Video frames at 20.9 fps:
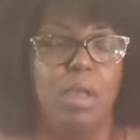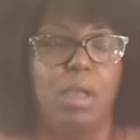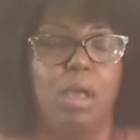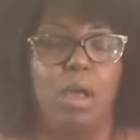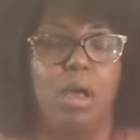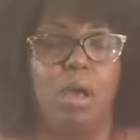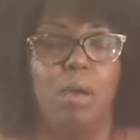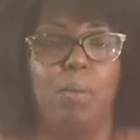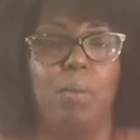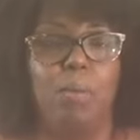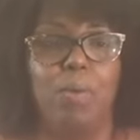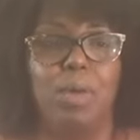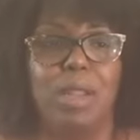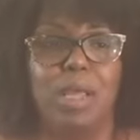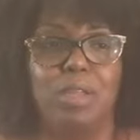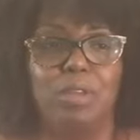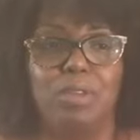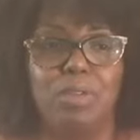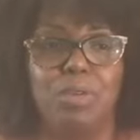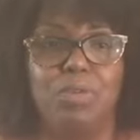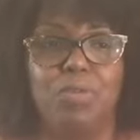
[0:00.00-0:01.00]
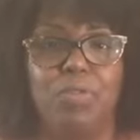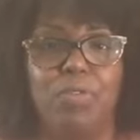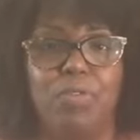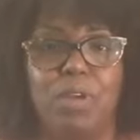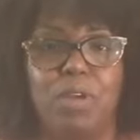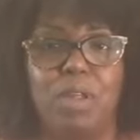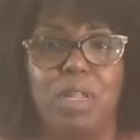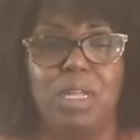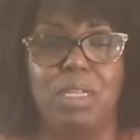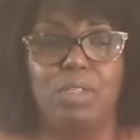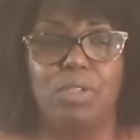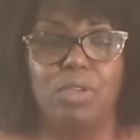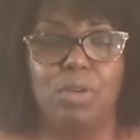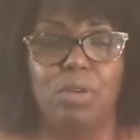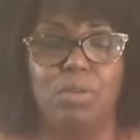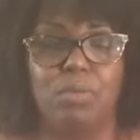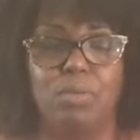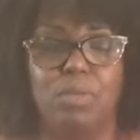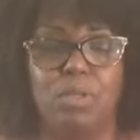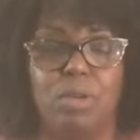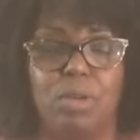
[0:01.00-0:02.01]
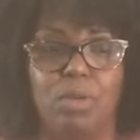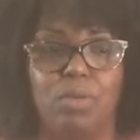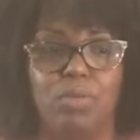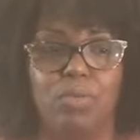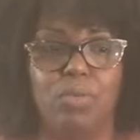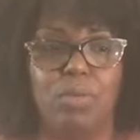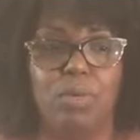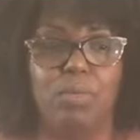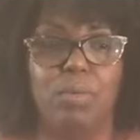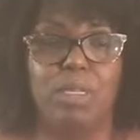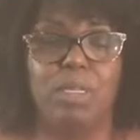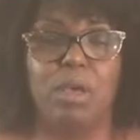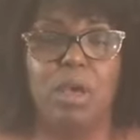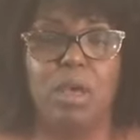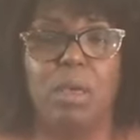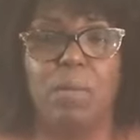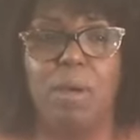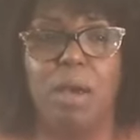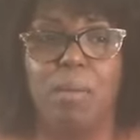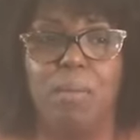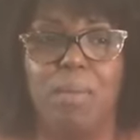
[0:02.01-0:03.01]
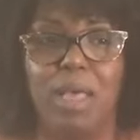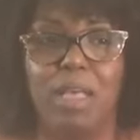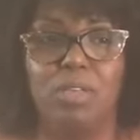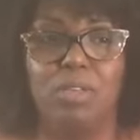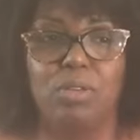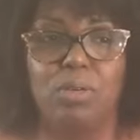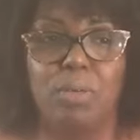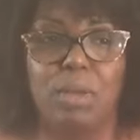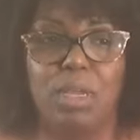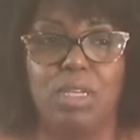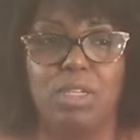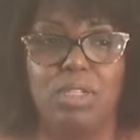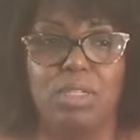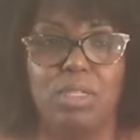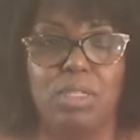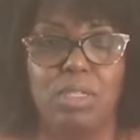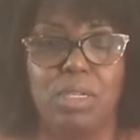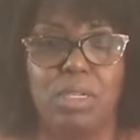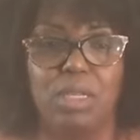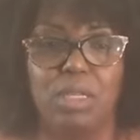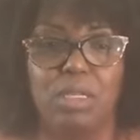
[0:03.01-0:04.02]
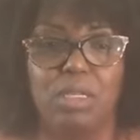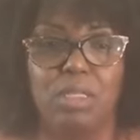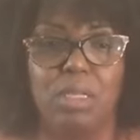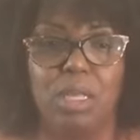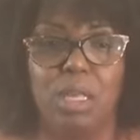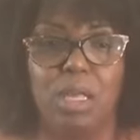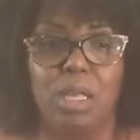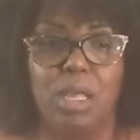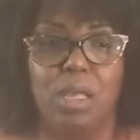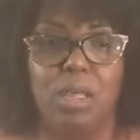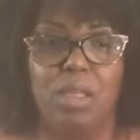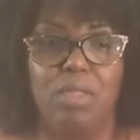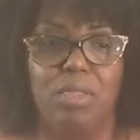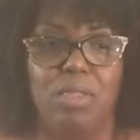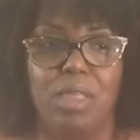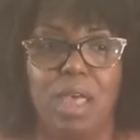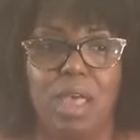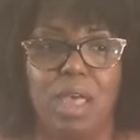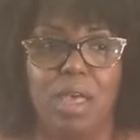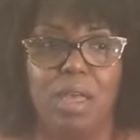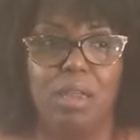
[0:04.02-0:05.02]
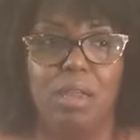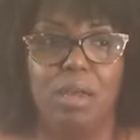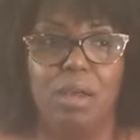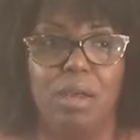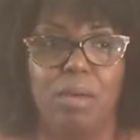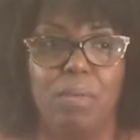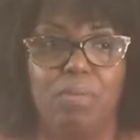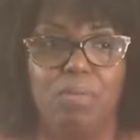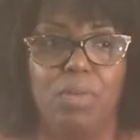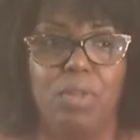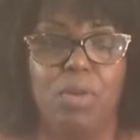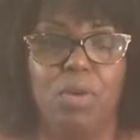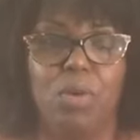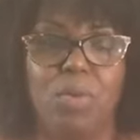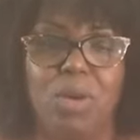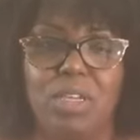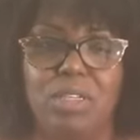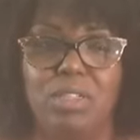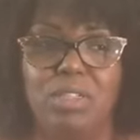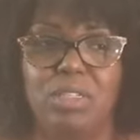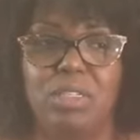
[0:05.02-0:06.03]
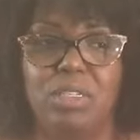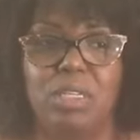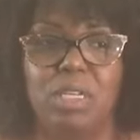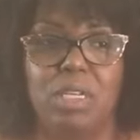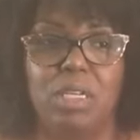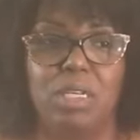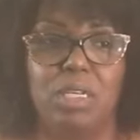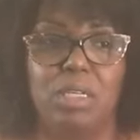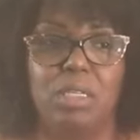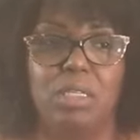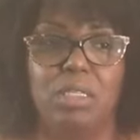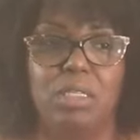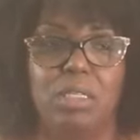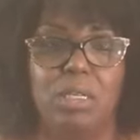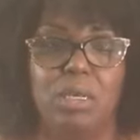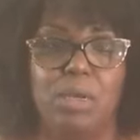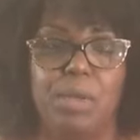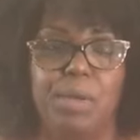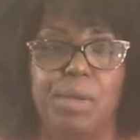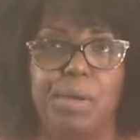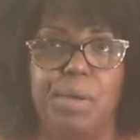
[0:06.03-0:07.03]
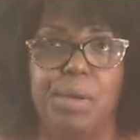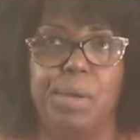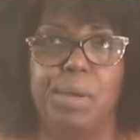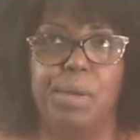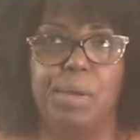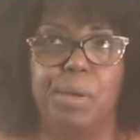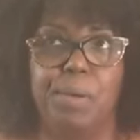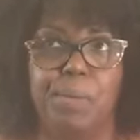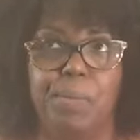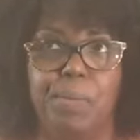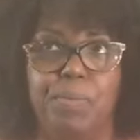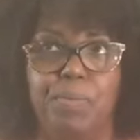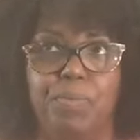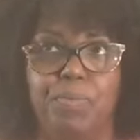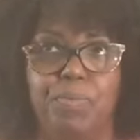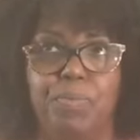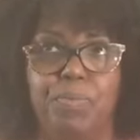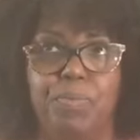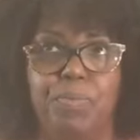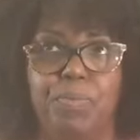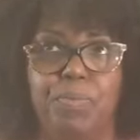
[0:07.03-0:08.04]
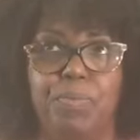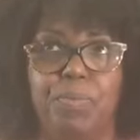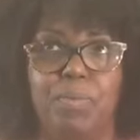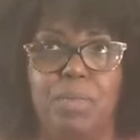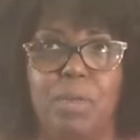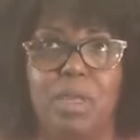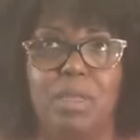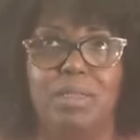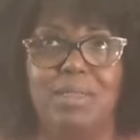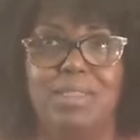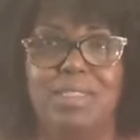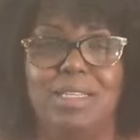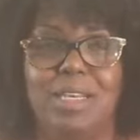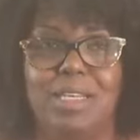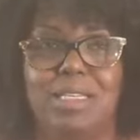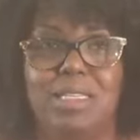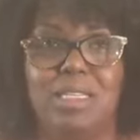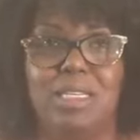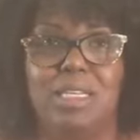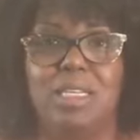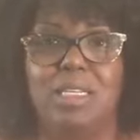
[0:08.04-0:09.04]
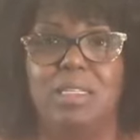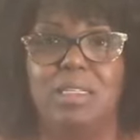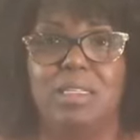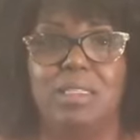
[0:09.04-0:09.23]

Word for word: um, what I do feel in terms of when we talk about masturbation is that um, the question is, Um, does it,